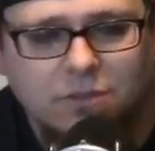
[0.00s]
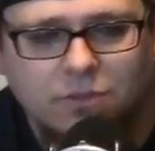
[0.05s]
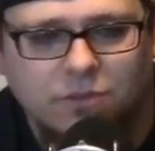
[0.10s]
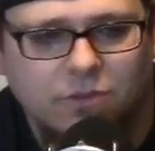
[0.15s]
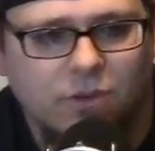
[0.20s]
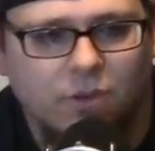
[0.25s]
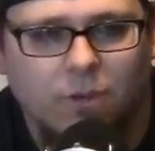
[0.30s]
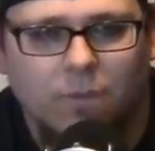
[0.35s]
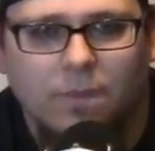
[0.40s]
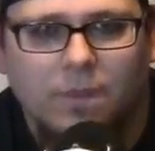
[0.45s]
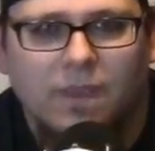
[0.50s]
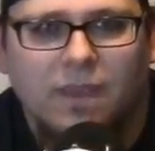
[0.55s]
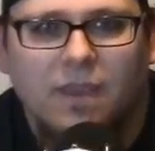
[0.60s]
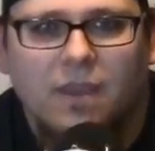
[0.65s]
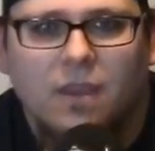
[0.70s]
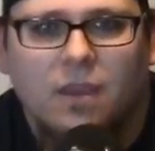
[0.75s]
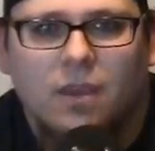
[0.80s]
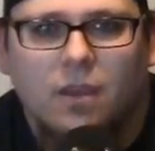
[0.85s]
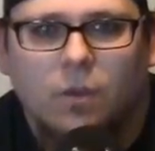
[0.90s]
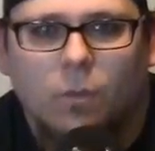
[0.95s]
So
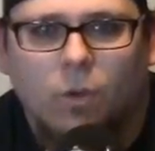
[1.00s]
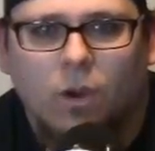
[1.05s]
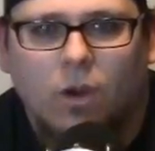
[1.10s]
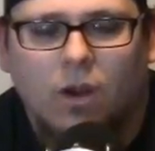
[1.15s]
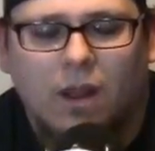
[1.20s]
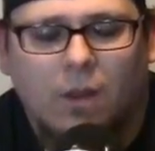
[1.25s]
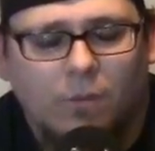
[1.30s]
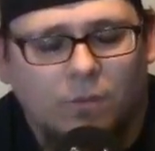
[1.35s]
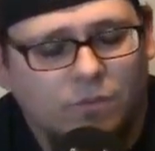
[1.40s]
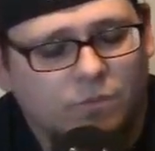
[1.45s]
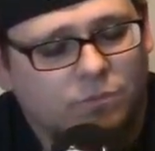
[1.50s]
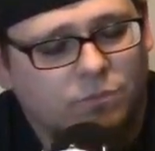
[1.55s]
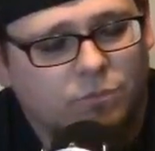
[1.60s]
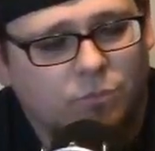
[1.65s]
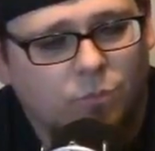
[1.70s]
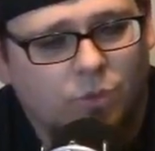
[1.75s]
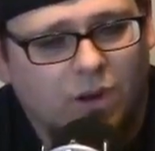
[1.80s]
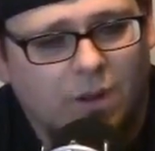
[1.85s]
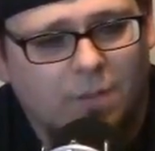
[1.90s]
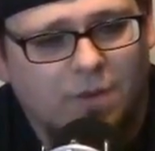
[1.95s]

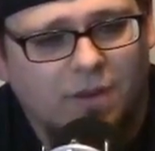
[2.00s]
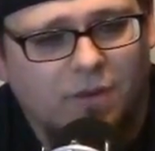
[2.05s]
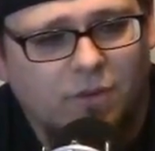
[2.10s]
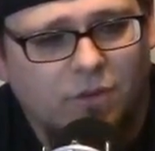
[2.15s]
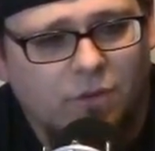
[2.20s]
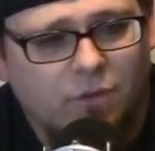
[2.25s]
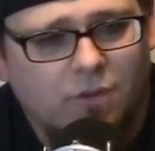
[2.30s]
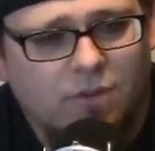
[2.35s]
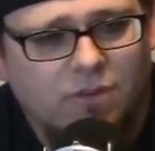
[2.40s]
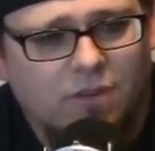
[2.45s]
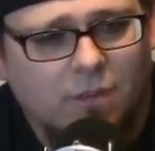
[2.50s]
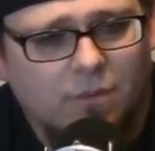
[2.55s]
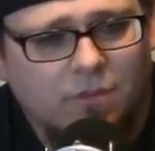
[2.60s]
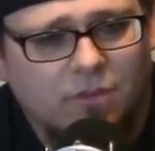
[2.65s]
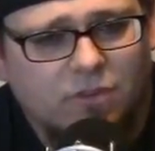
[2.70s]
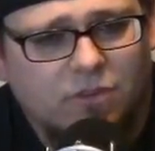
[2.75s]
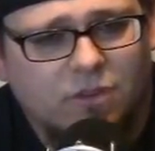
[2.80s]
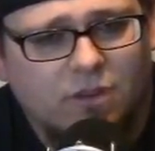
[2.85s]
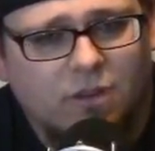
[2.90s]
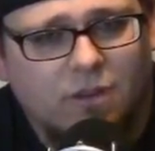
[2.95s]
what I'm going to do is I'm
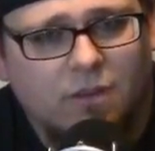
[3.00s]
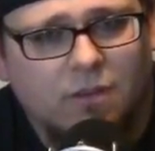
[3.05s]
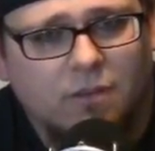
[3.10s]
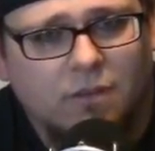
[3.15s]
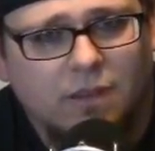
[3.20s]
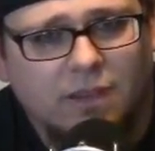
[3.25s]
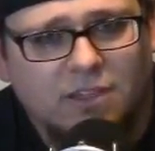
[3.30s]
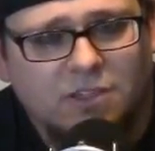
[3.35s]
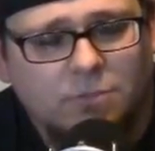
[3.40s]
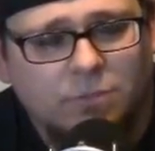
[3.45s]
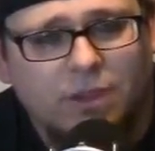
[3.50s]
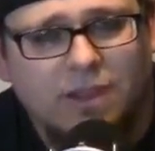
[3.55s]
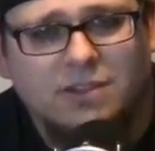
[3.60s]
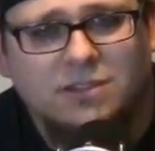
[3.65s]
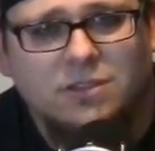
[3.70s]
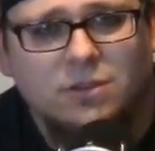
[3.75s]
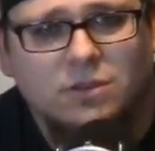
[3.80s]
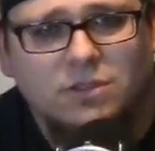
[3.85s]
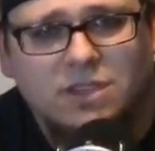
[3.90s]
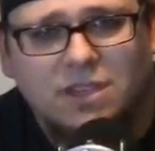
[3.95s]
just going to splice
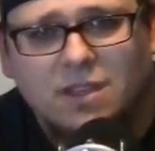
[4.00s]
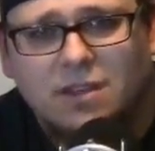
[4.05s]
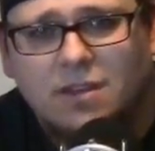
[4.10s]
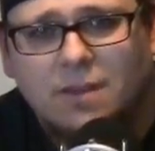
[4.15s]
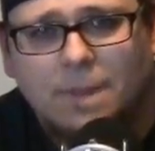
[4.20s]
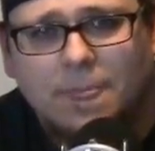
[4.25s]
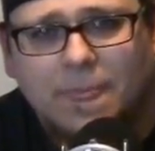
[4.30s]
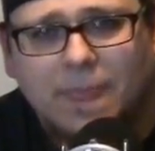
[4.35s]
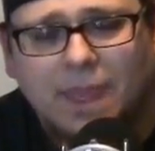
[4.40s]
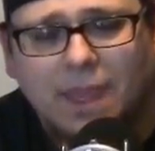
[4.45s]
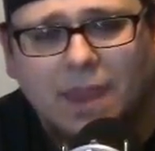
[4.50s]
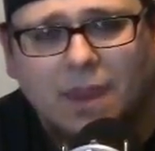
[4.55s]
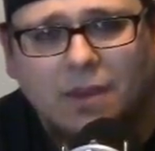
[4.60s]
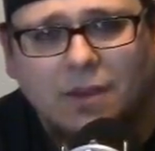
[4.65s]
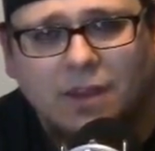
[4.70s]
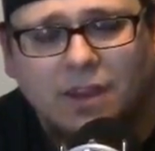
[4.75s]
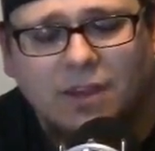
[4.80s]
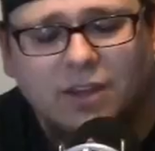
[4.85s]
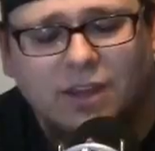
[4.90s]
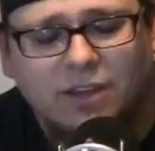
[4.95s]
those in, and
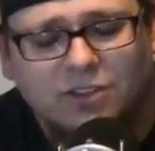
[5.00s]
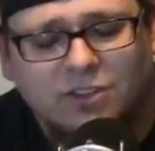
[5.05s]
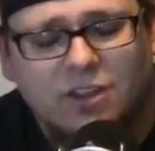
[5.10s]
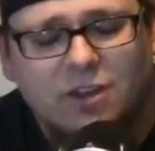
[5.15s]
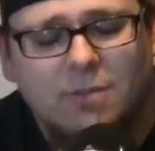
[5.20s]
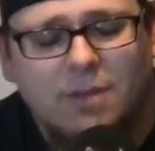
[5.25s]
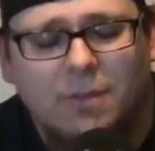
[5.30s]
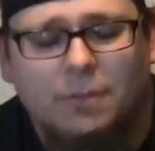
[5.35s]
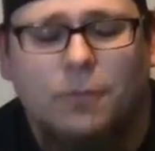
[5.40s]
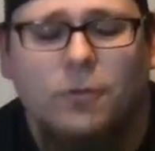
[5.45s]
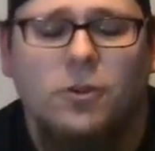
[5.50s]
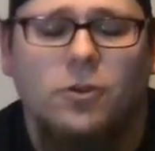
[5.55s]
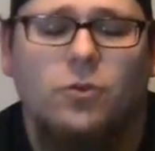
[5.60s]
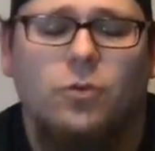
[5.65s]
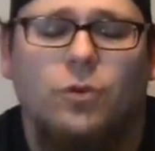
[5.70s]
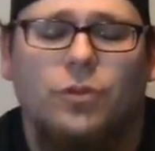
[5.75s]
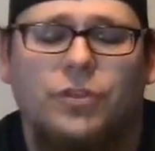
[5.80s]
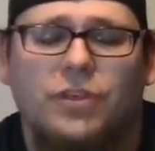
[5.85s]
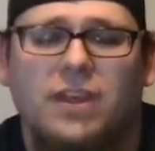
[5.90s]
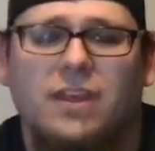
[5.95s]
it's going to be a pretty
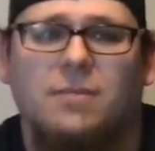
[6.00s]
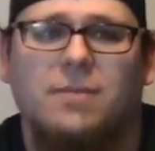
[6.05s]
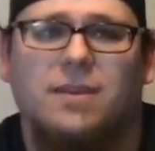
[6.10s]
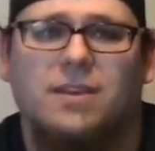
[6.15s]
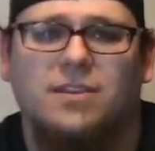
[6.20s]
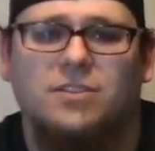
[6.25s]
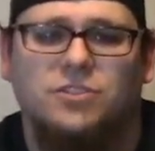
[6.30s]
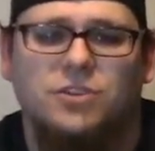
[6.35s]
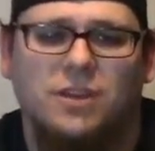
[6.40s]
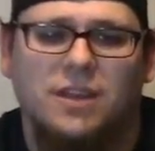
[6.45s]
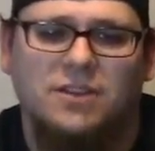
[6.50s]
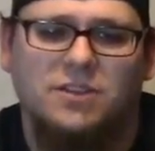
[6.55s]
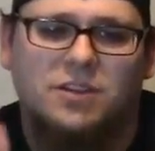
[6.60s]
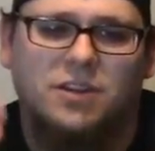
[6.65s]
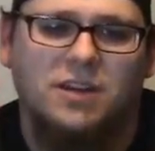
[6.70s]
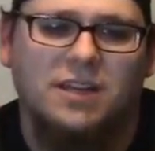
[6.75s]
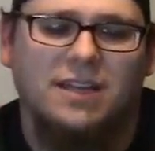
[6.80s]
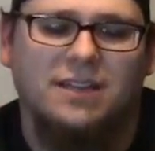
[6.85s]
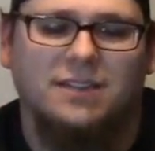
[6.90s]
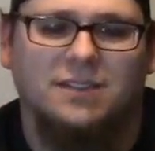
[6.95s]
cool thing because you guys are
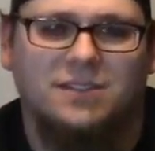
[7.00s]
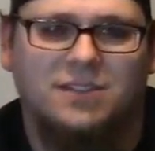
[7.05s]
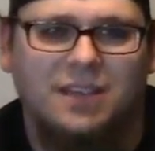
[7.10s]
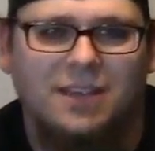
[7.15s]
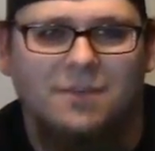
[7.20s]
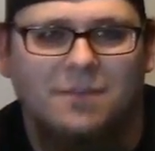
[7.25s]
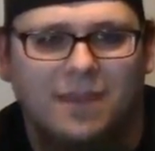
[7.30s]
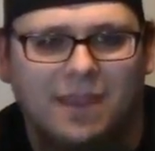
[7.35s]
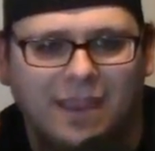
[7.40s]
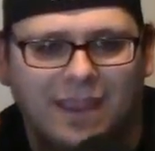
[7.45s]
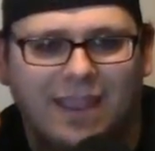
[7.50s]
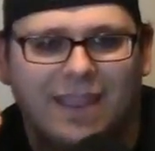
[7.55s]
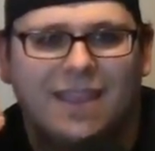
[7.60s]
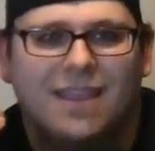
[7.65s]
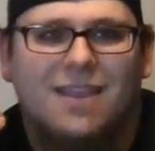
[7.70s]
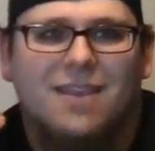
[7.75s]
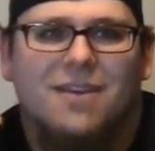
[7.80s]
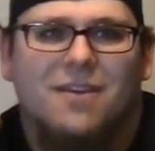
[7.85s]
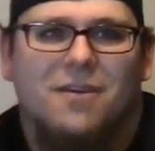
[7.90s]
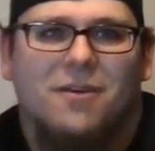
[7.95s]
going to get to see me
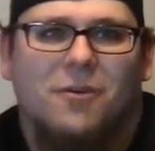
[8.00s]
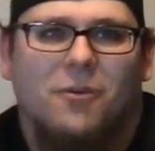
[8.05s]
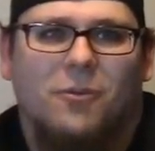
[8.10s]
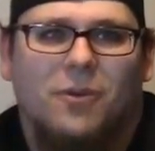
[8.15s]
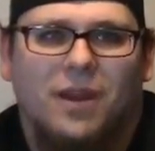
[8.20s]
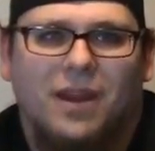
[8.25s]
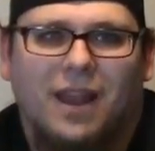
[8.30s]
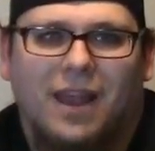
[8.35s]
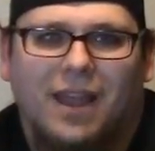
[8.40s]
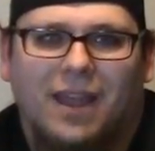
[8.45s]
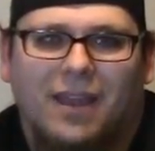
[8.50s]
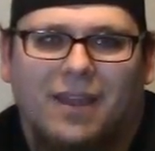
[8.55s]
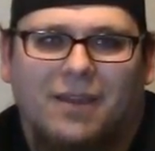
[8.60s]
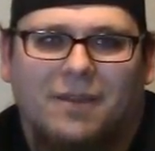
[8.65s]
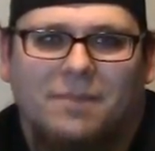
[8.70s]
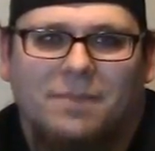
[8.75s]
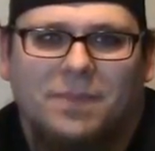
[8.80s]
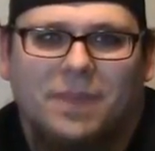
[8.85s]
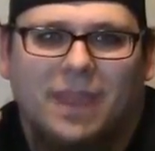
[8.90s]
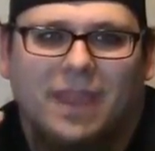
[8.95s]
when I
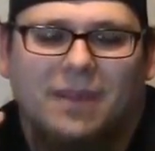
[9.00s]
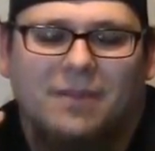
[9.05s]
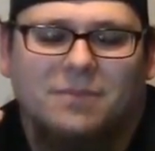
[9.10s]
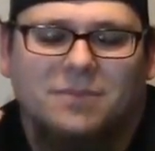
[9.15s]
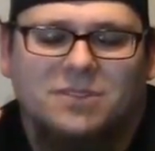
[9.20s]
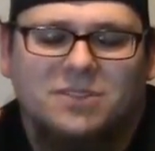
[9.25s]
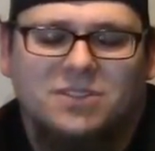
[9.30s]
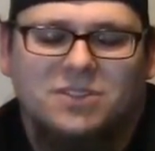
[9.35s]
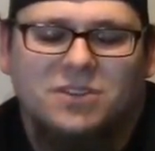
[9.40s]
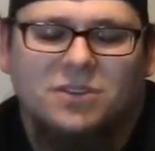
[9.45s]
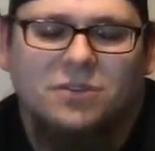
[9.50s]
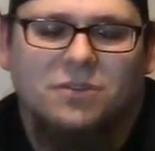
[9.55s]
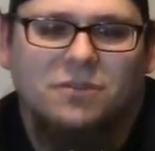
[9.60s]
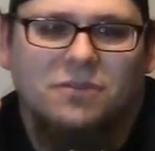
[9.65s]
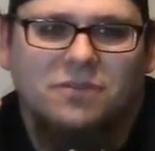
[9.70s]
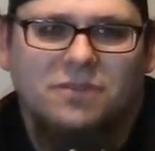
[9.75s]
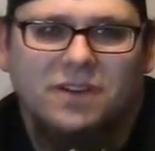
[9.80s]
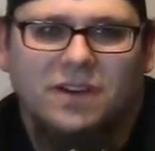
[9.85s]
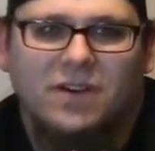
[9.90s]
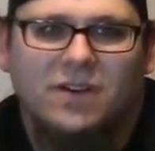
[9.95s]
am still
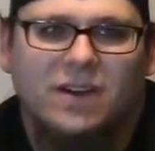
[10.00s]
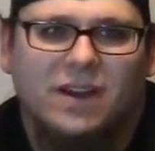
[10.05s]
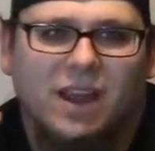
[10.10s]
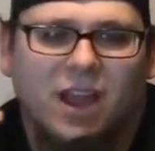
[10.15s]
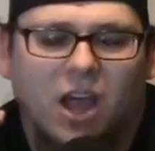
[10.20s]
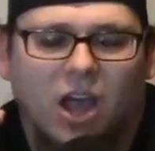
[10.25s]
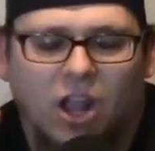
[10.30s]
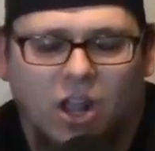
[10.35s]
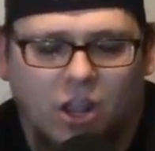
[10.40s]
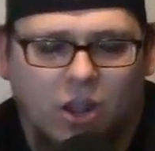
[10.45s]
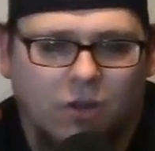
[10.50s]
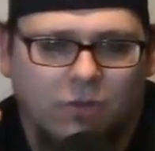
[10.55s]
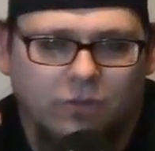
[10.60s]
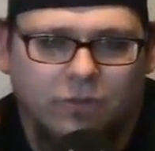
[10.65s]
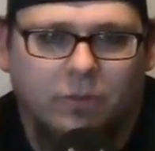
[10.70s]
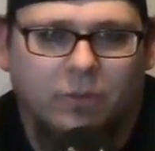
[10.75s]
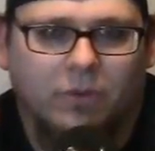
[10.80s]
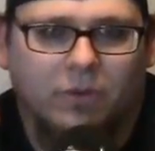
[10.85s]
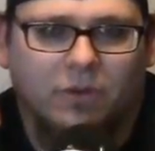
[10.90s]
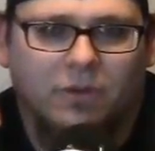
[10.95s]
very
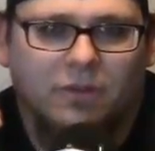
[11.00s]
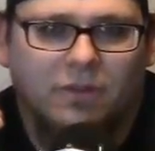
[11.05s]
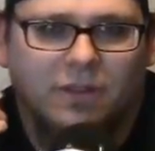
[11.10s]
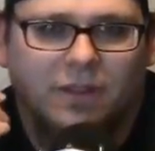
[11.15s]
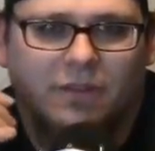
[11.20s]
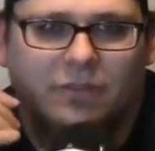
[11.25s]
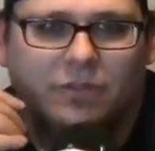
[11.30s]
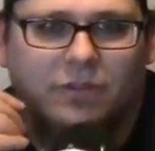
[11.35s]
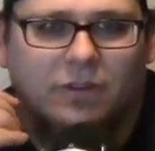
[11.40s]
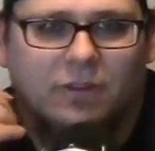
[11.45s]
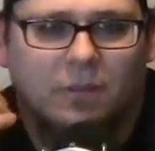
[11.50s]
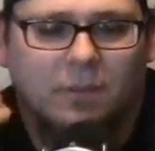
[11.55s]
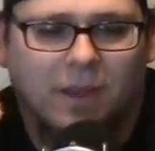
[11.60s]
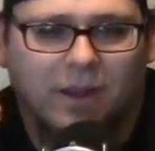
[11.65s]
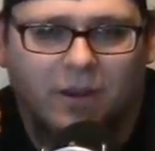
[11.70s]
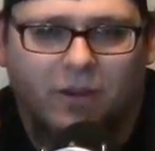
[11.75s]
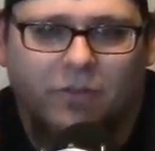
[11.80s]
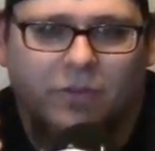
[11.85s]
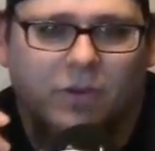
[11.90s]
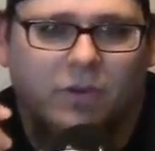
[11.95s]
uncomfortable in front of the
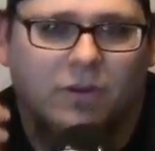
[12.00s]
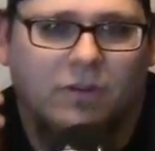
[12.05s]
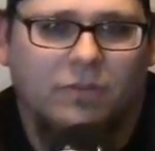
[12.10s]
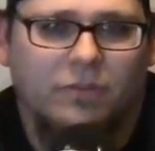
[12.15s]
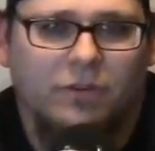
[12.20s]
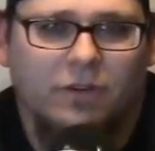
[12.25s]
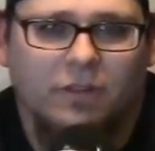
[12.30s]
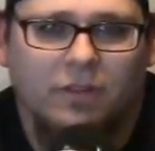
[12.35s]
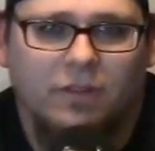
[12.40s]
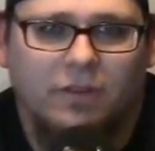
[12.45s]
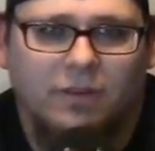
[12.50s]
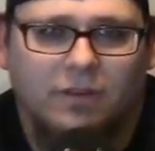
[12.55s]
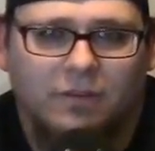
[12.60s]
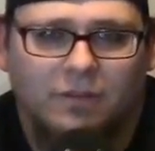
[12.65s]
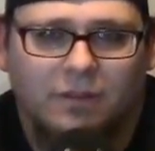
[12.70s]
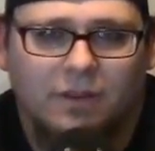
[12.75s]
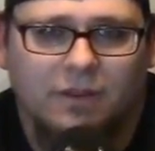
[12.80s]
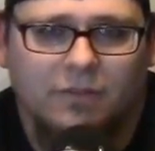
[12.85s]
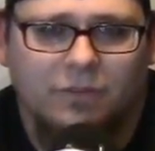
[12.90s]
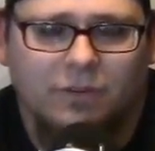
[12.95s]
microphone, in front of
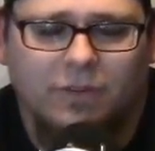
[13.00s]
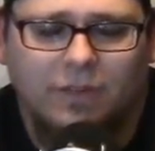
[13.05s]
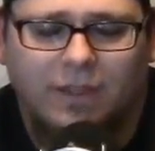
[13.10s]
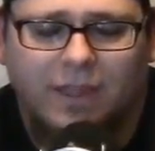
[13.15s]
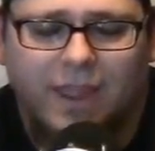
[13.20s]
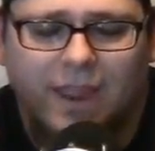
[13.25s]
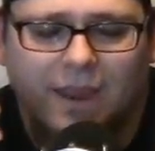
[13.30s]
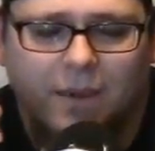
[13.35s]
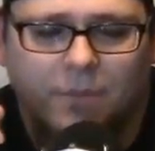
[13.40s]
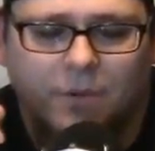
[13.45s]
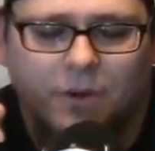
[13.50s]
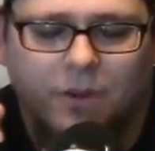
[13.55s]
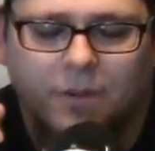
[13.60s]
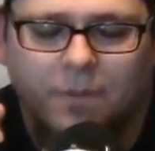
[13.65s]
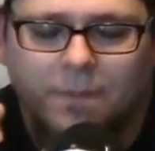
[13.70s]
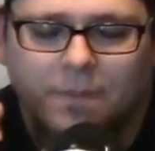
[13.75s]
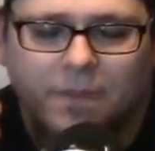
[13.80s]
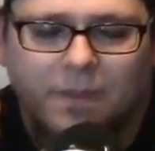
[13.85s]
the camera.